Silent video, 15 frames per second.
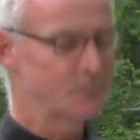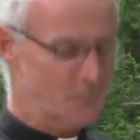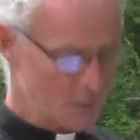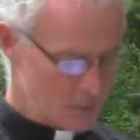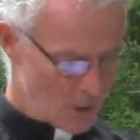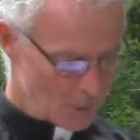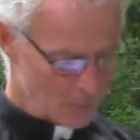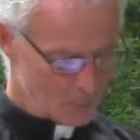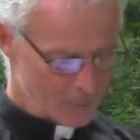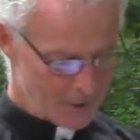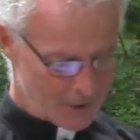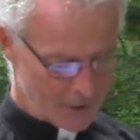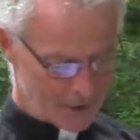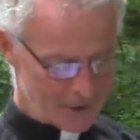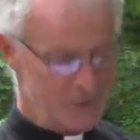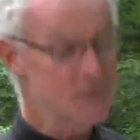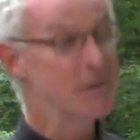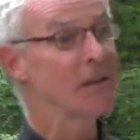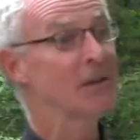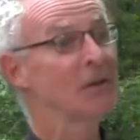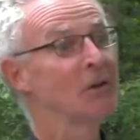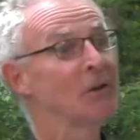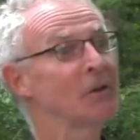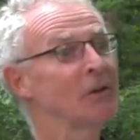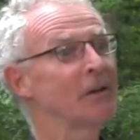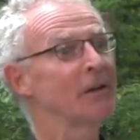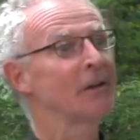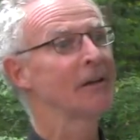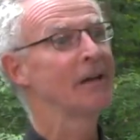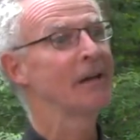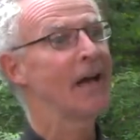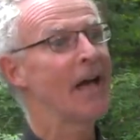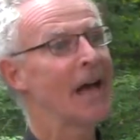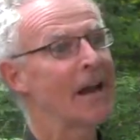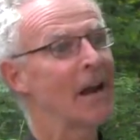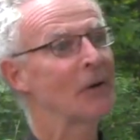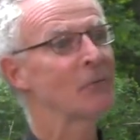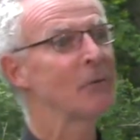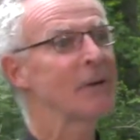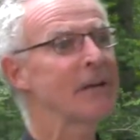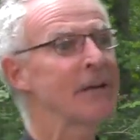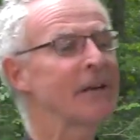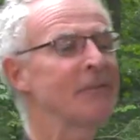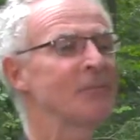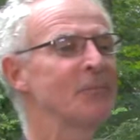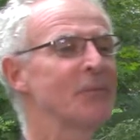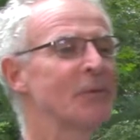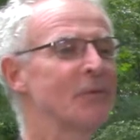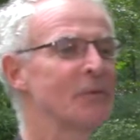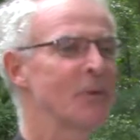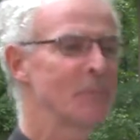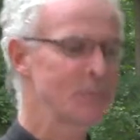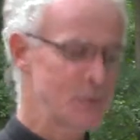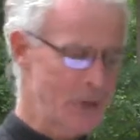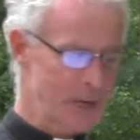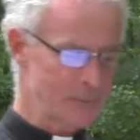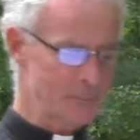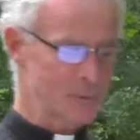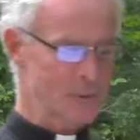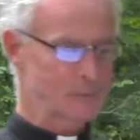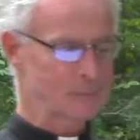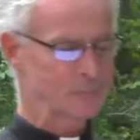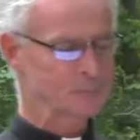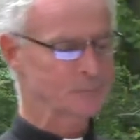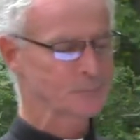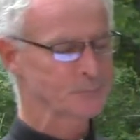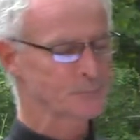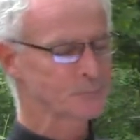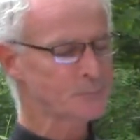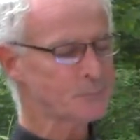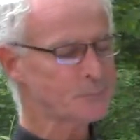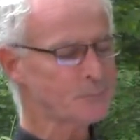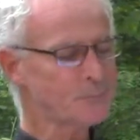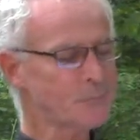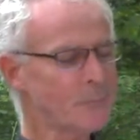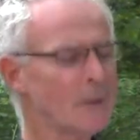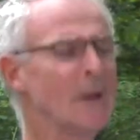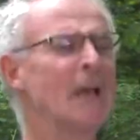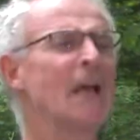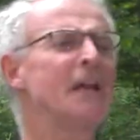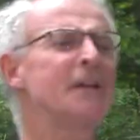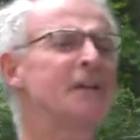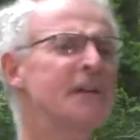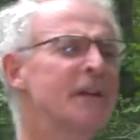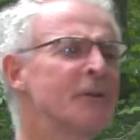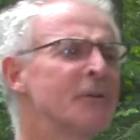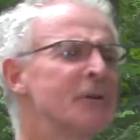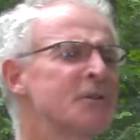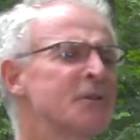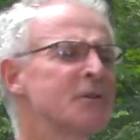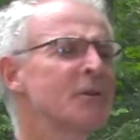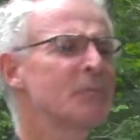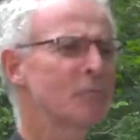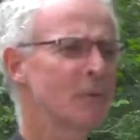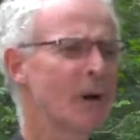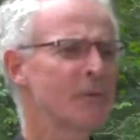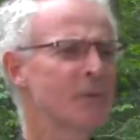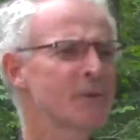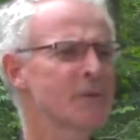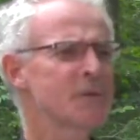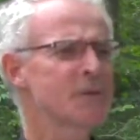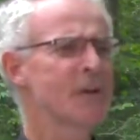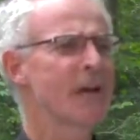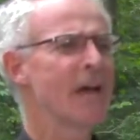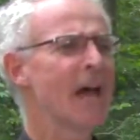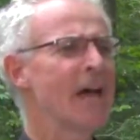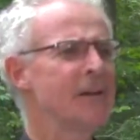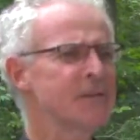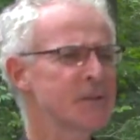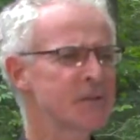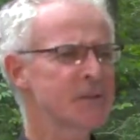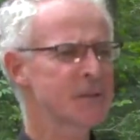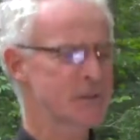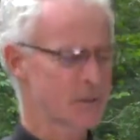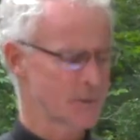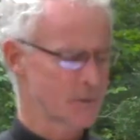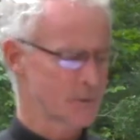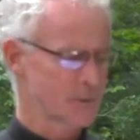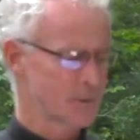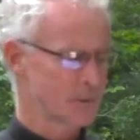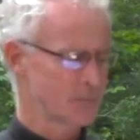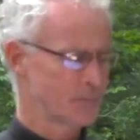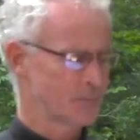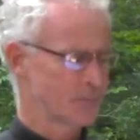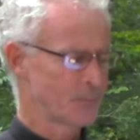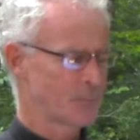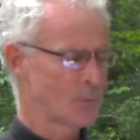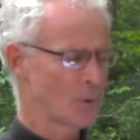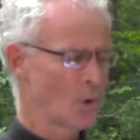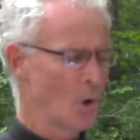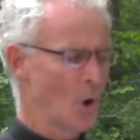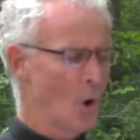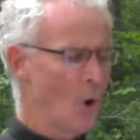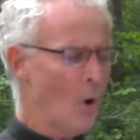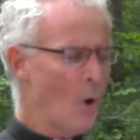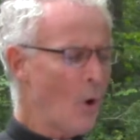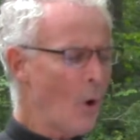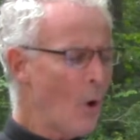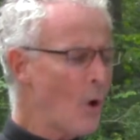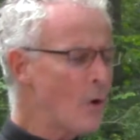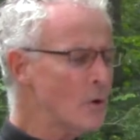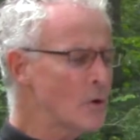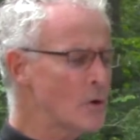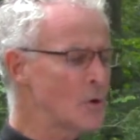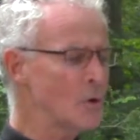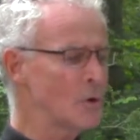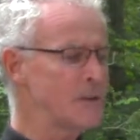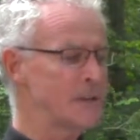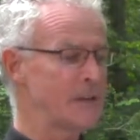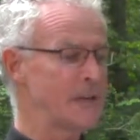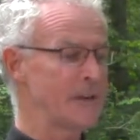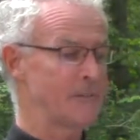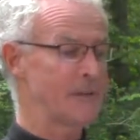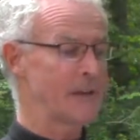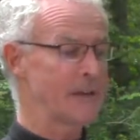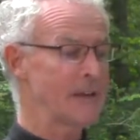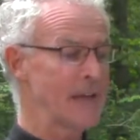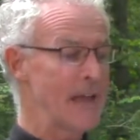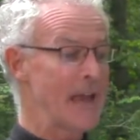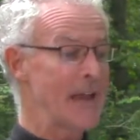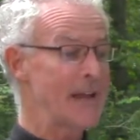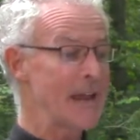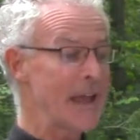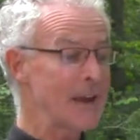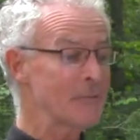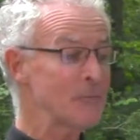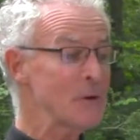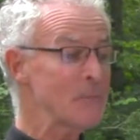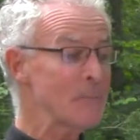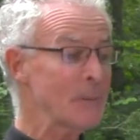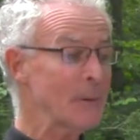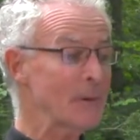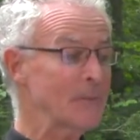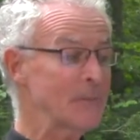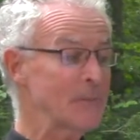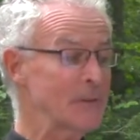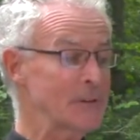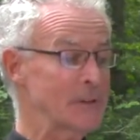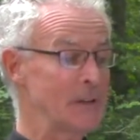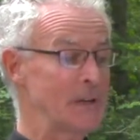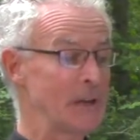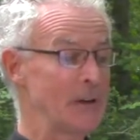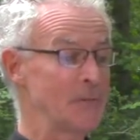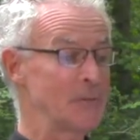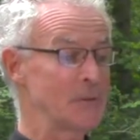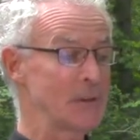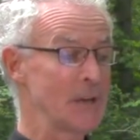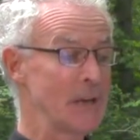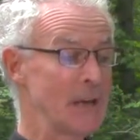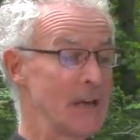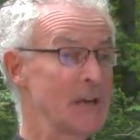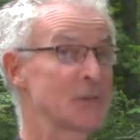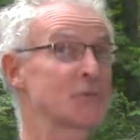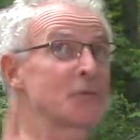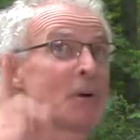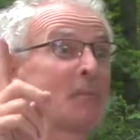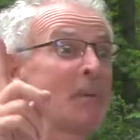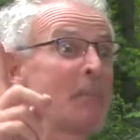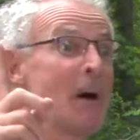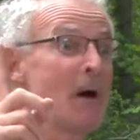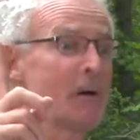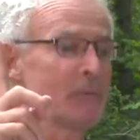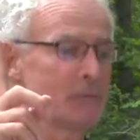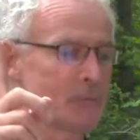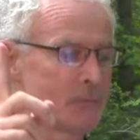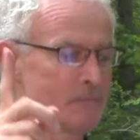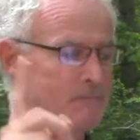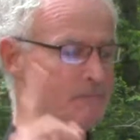So let's take a look at our reading from James. Dearest brothers and sisters, all good giving and every perfect gift is from above,